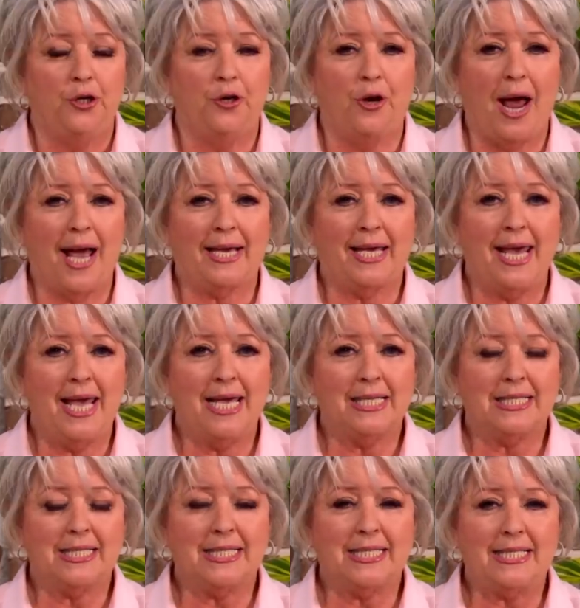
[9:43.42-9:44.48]
You know, I
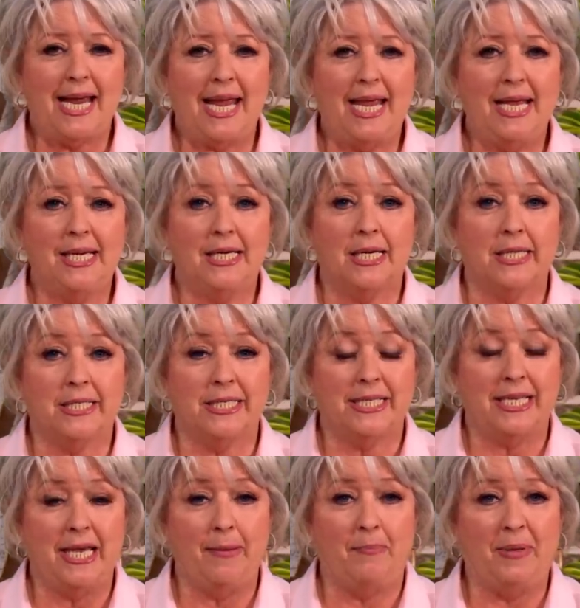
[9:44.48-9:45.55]
can't stand a
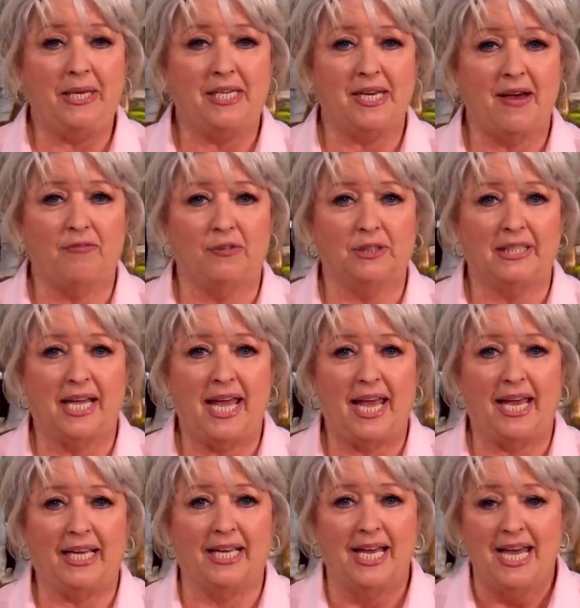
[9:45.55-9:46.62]
skimpy deviled
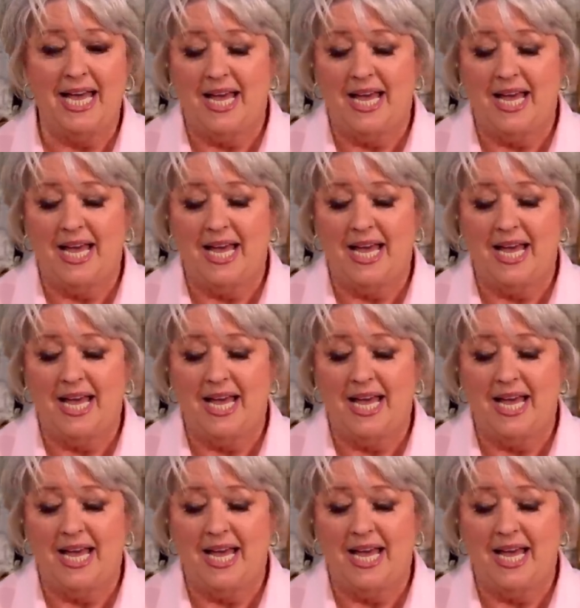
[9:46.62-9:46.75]
egg.